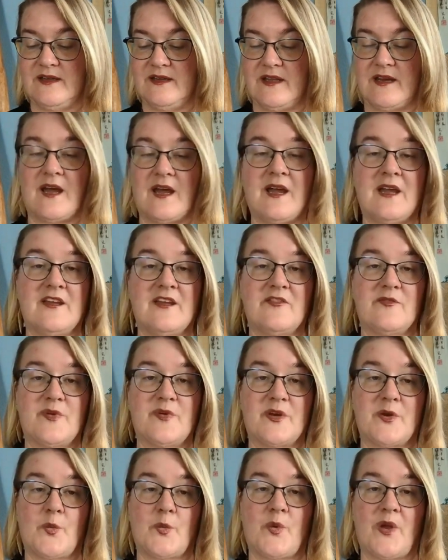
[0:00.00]
And I have
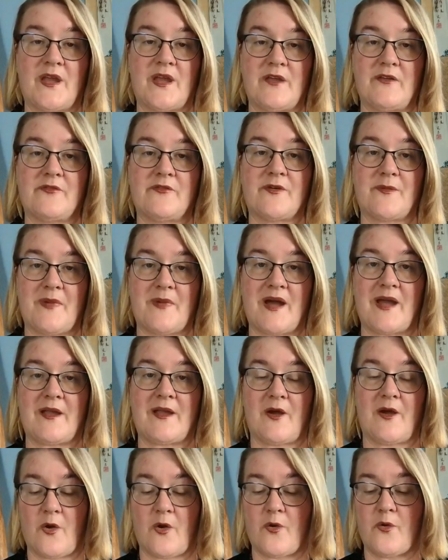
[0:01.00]
been away from my
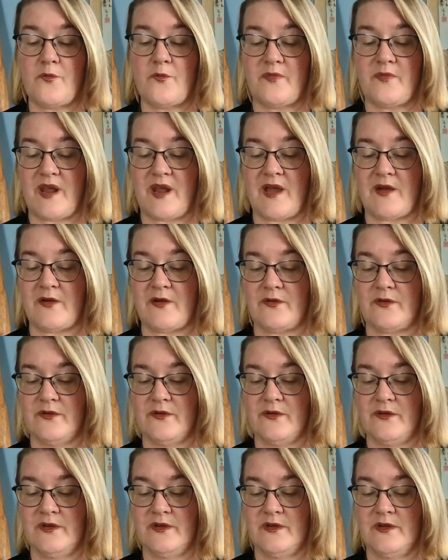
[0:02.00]
home now
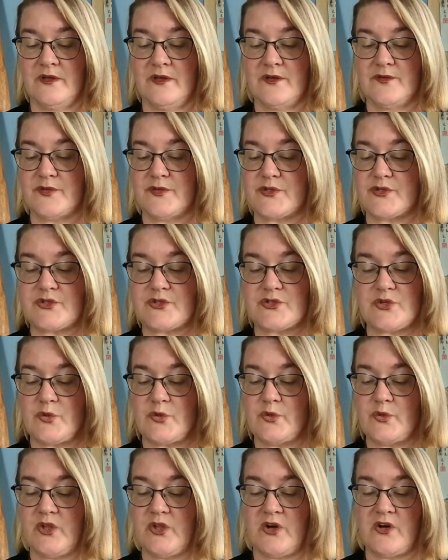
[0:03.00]
for so
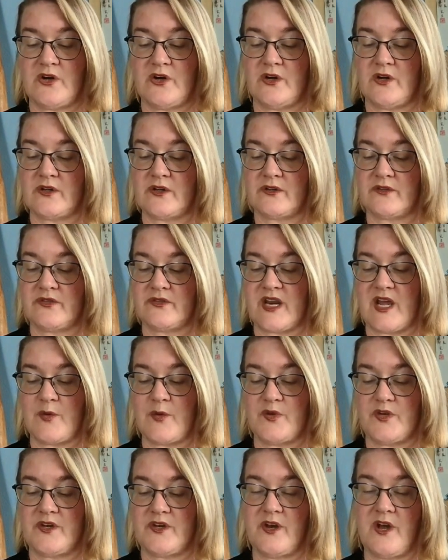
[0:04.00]
long that I
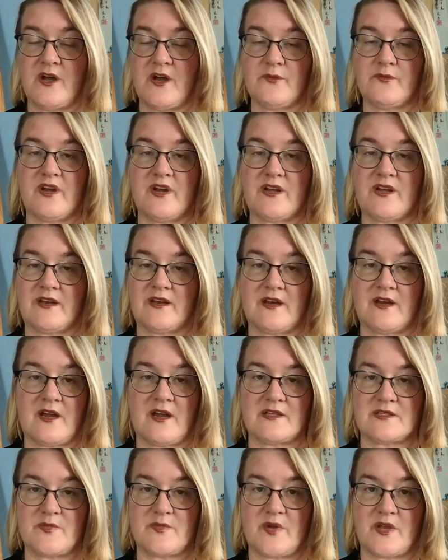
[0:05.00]
would not
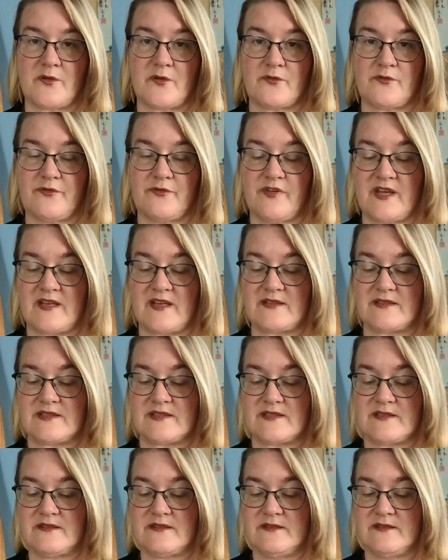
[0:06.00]
recognize my own
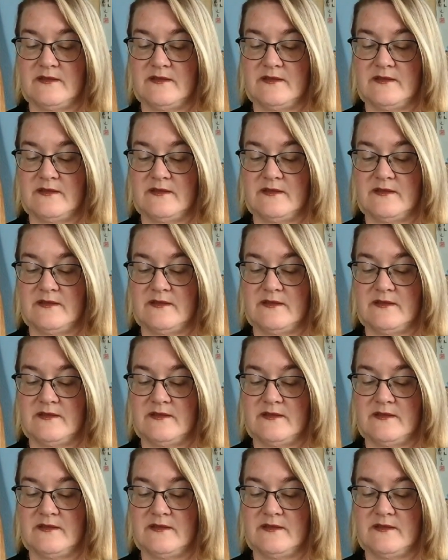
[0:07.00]
face.